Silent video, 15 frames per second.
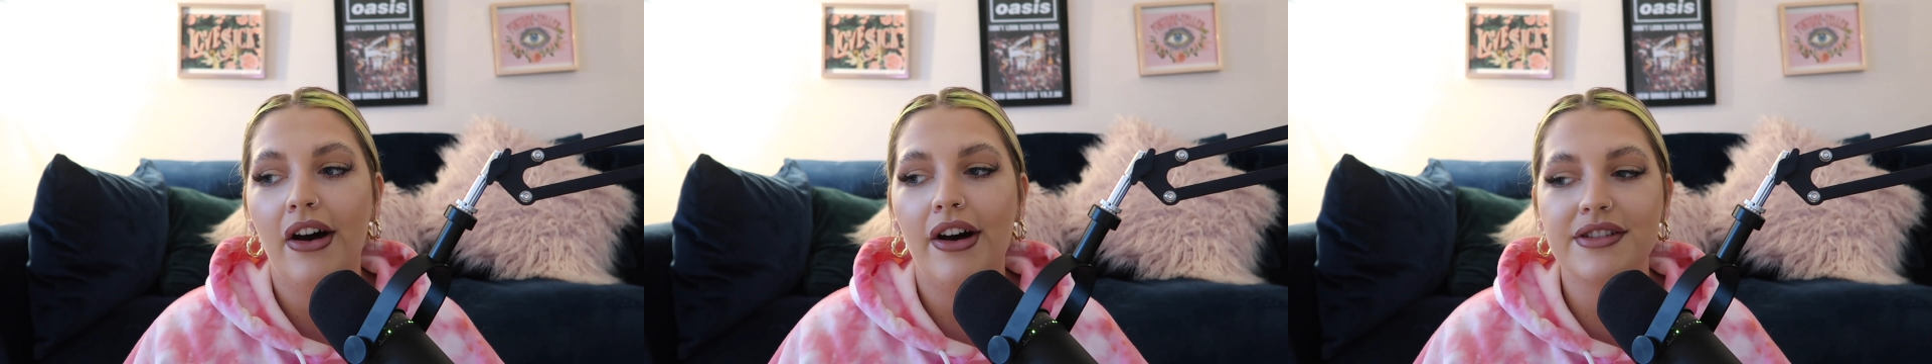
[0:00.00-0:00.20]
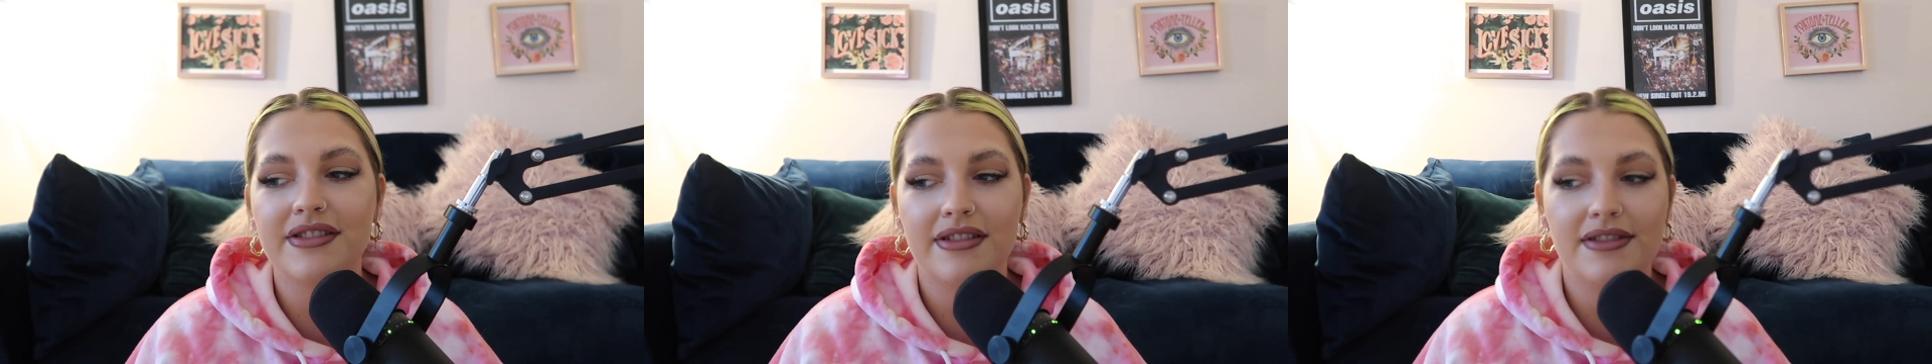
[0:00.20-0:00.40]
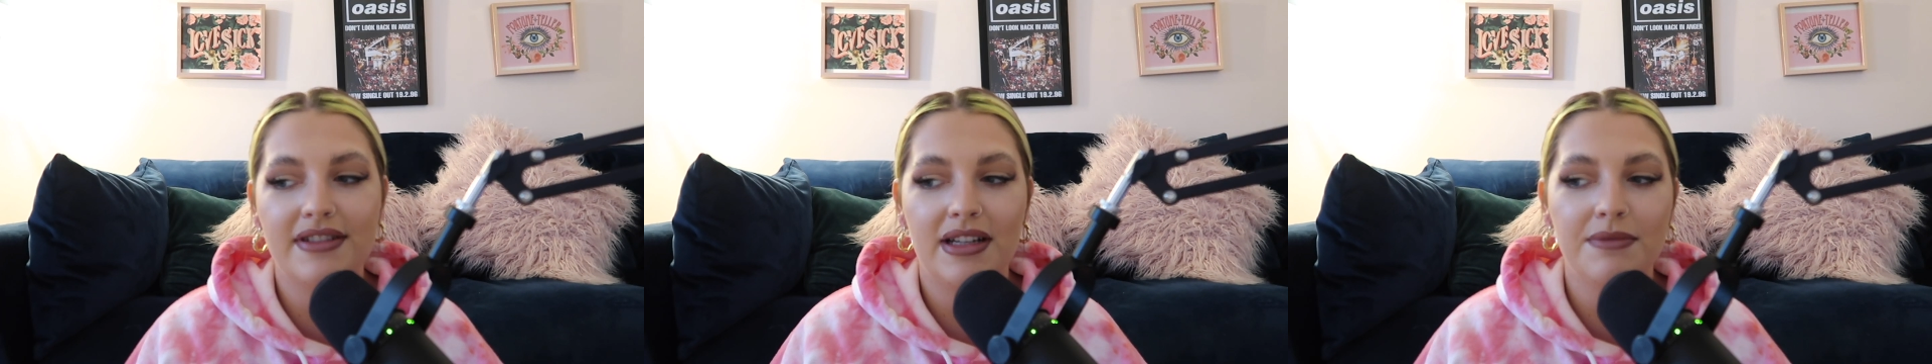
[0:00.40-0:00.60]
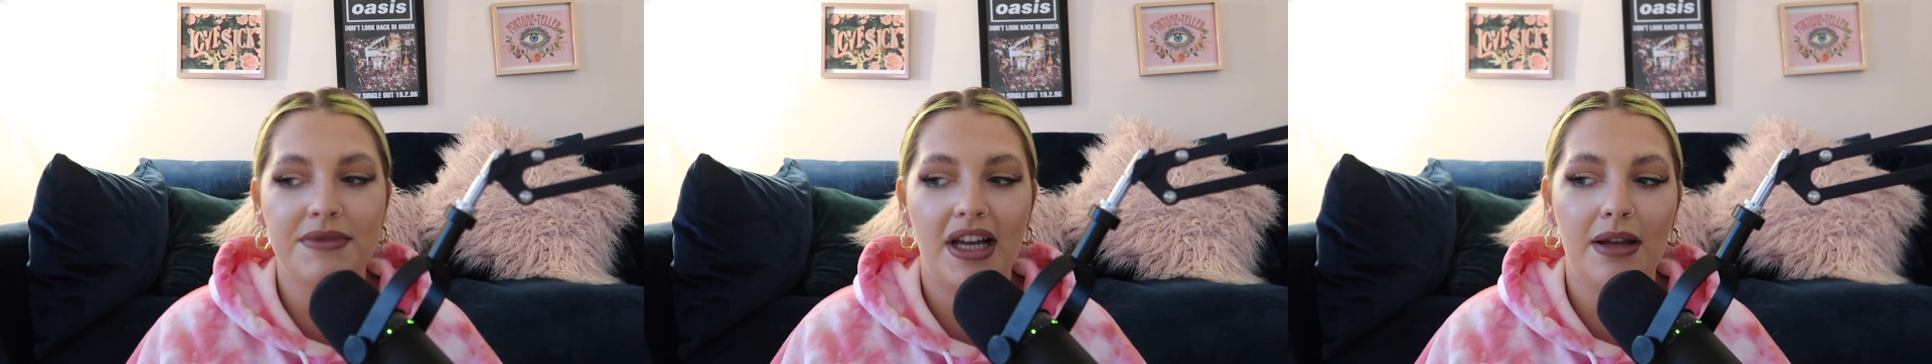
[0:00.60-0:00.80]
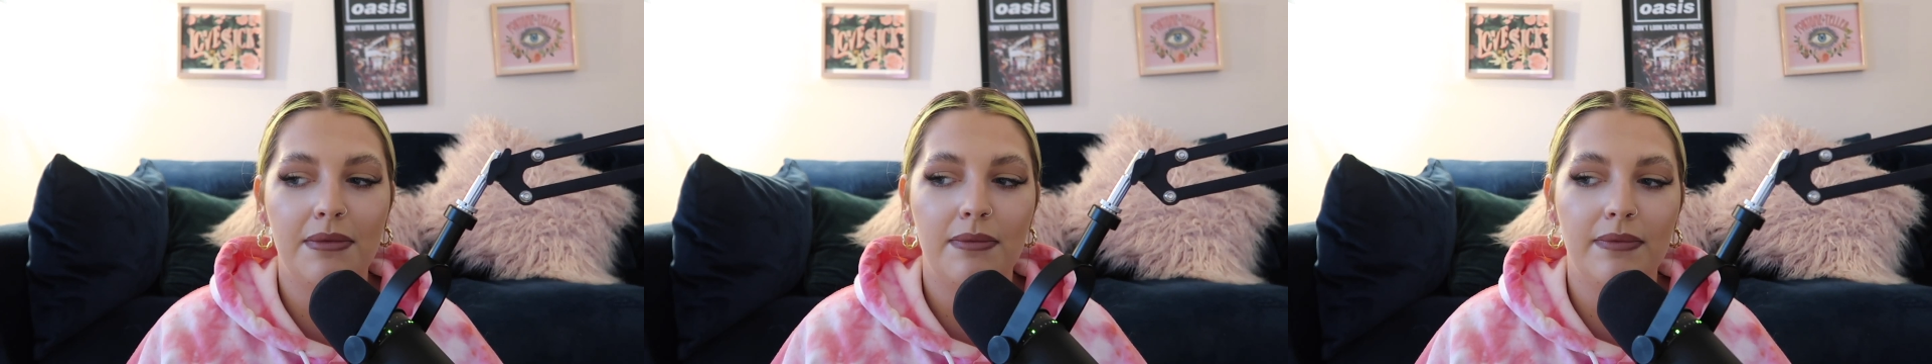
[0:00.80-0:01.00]
also at the same
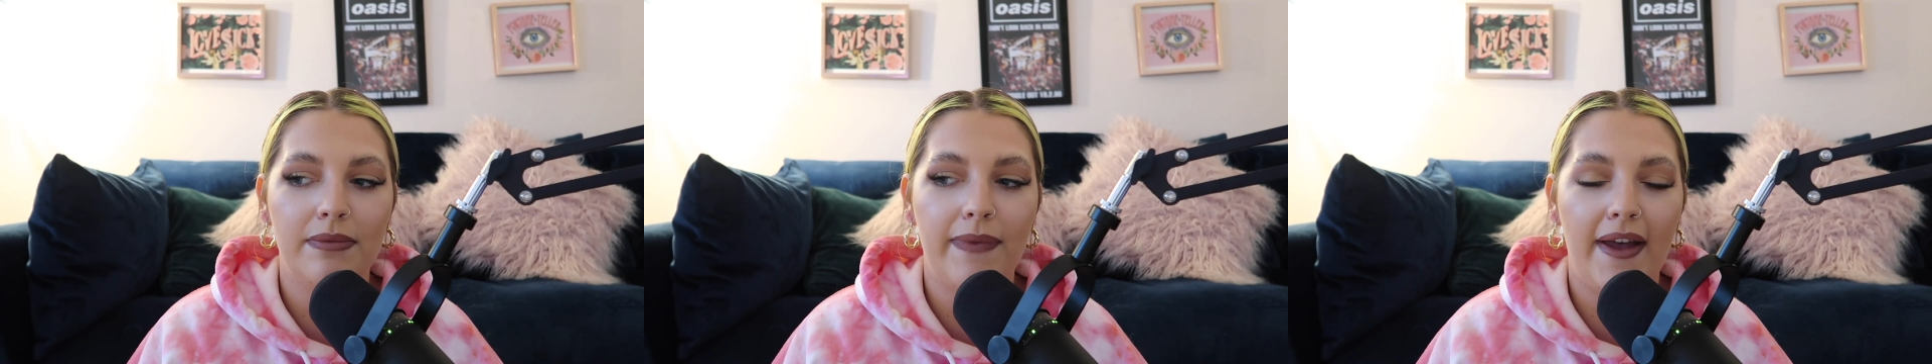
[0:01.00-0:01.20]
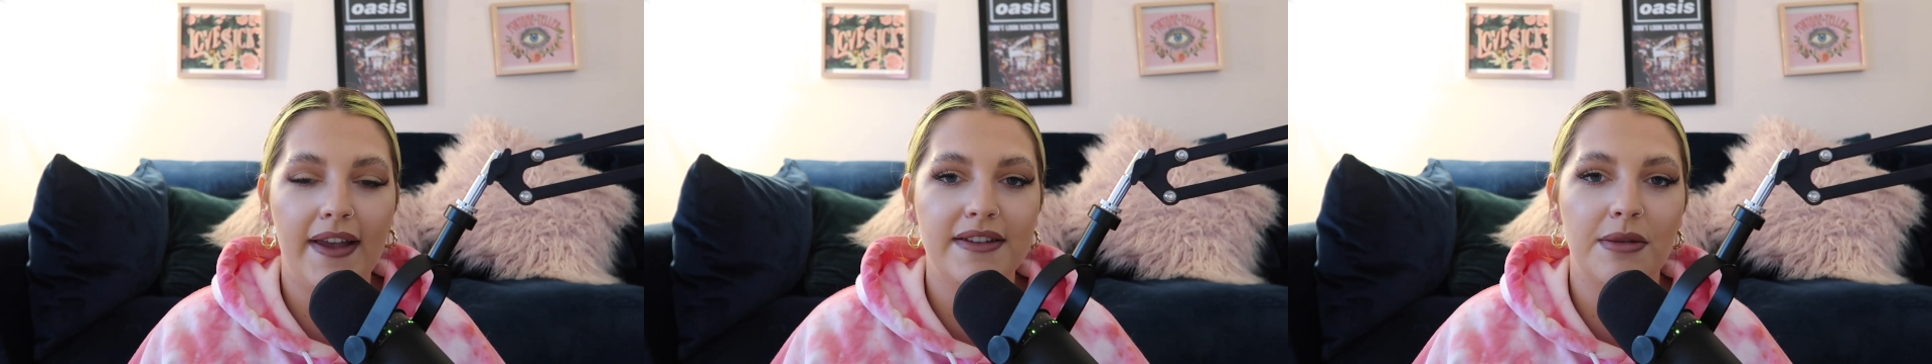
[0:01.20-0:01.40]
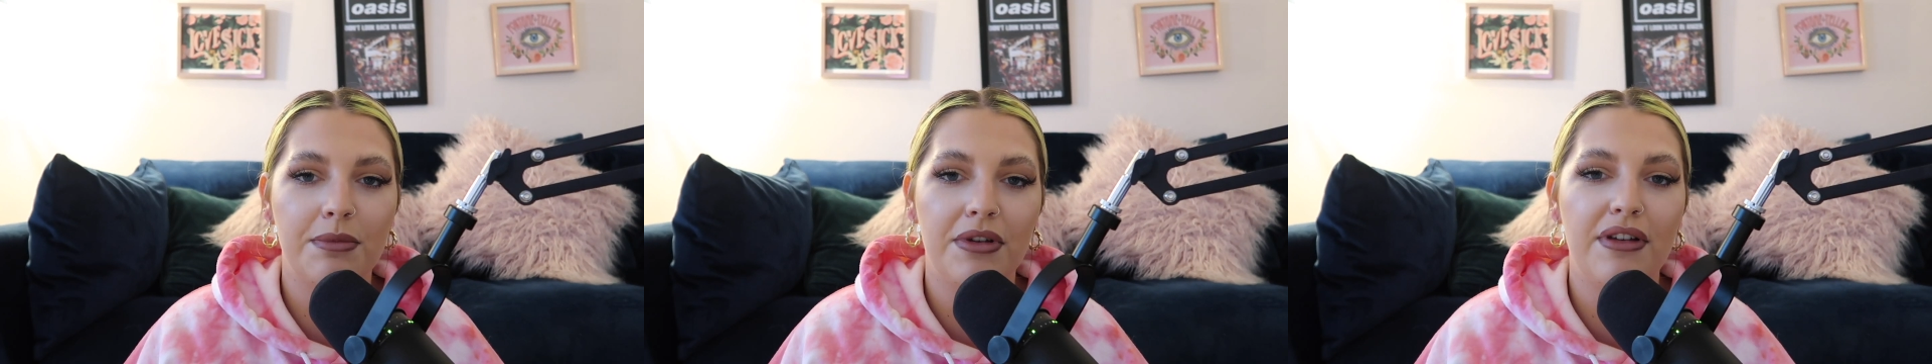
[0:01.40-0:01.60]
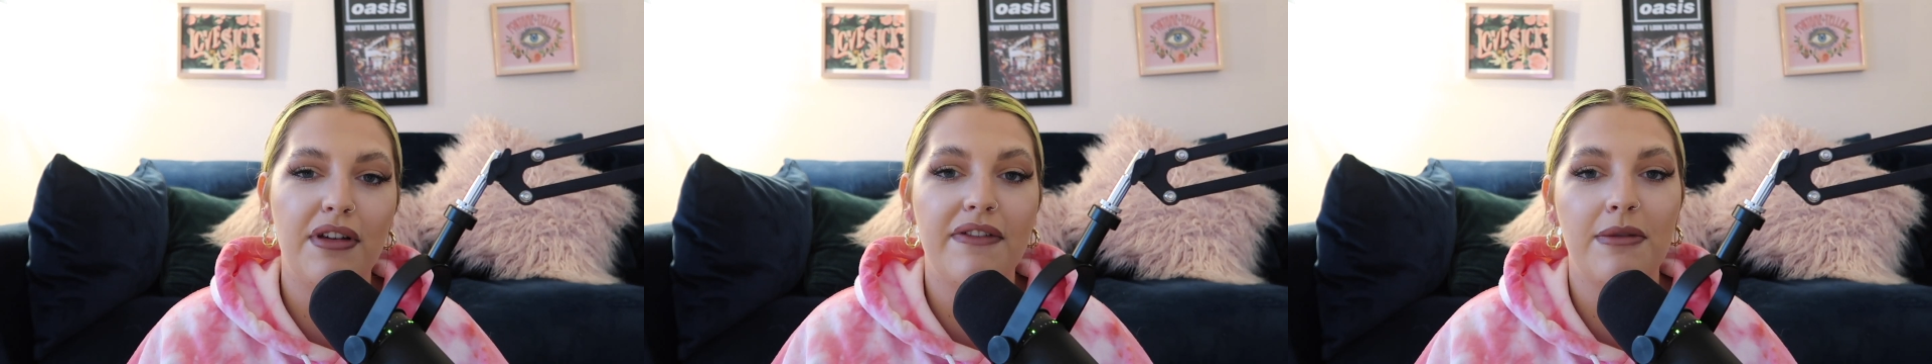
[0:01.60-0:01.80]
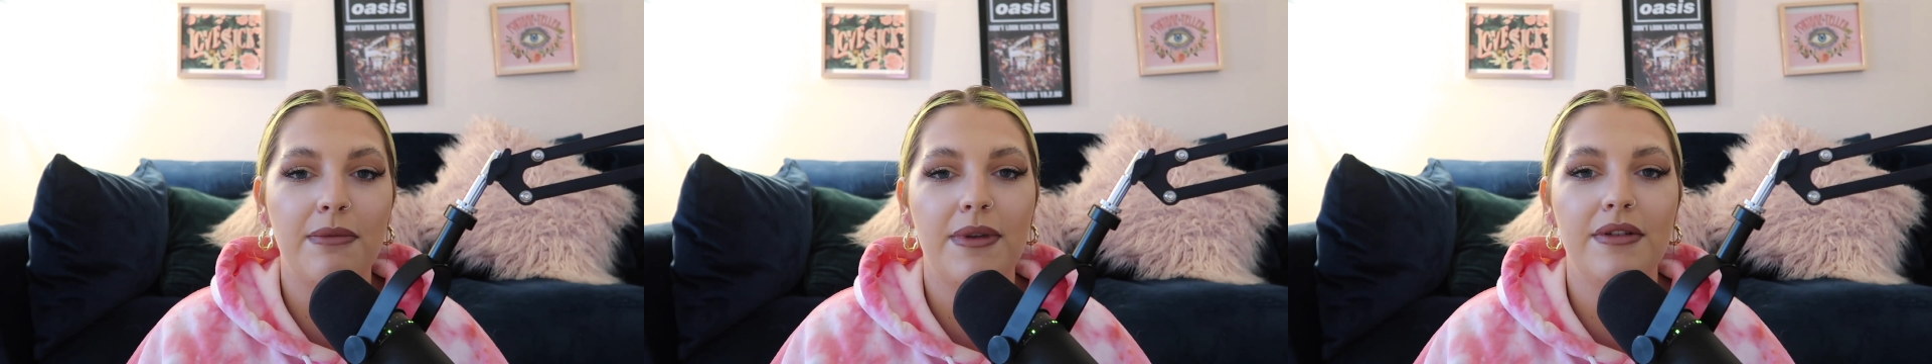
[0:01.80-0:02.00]
time, that is the
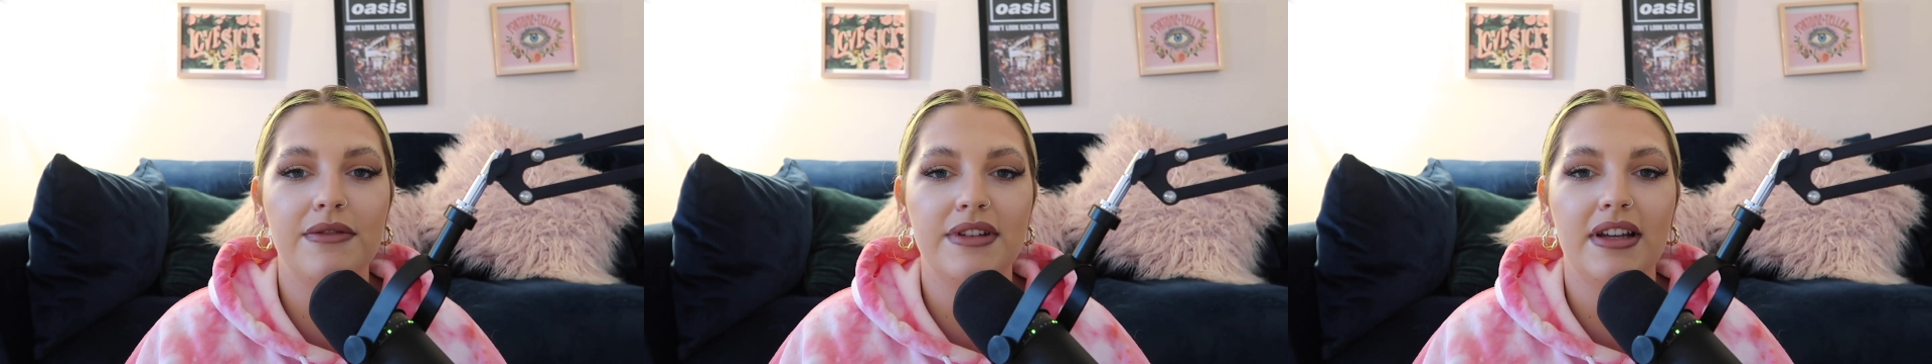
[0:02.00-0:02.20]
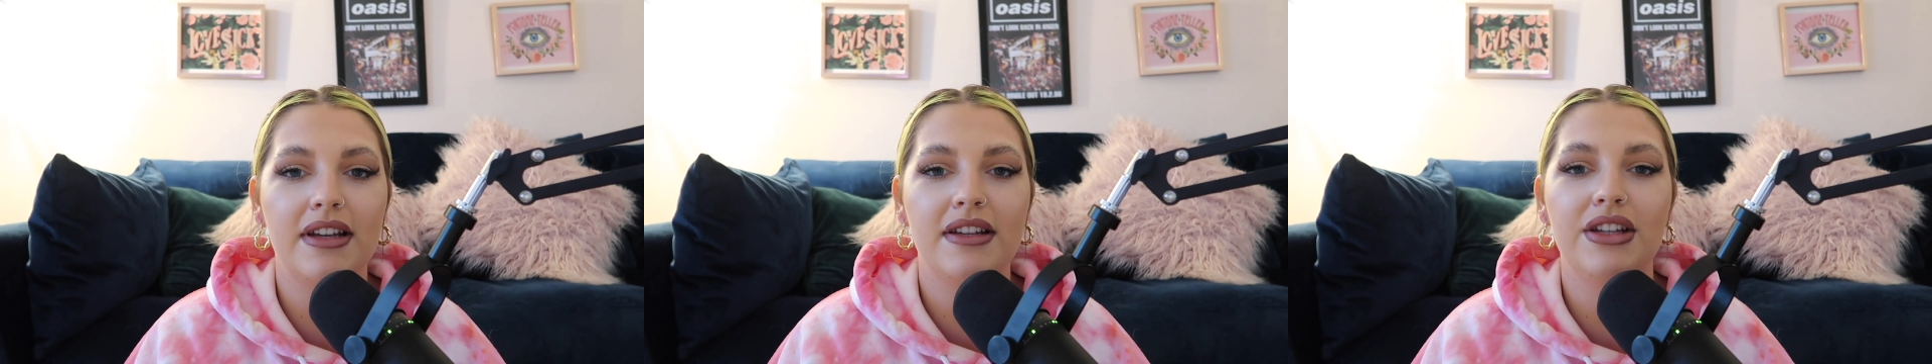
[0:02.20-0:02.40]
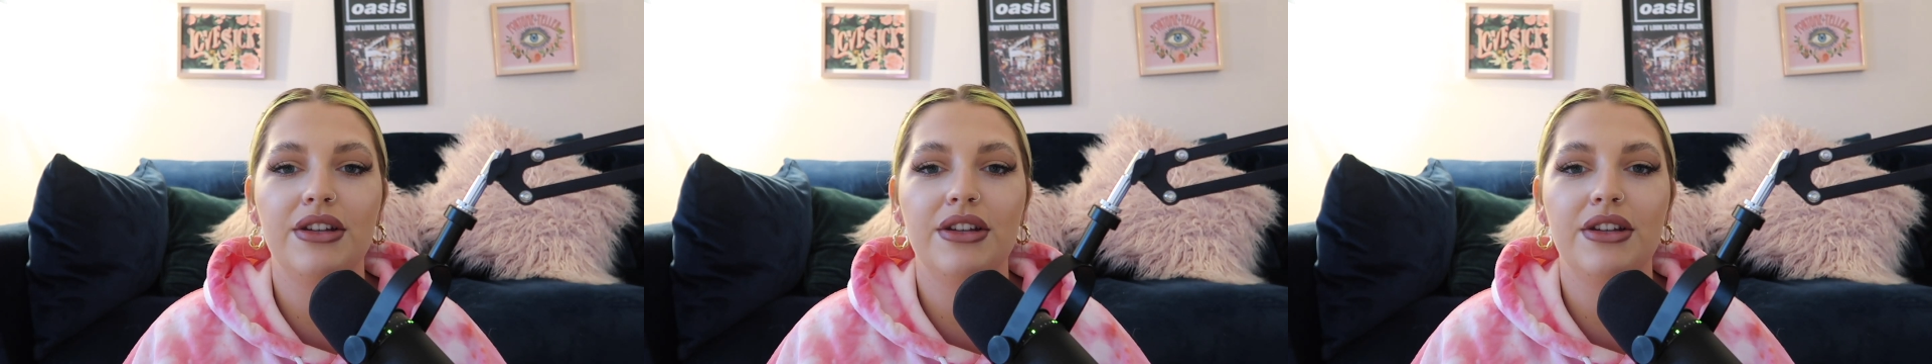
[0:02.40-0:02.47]
beauty of the music.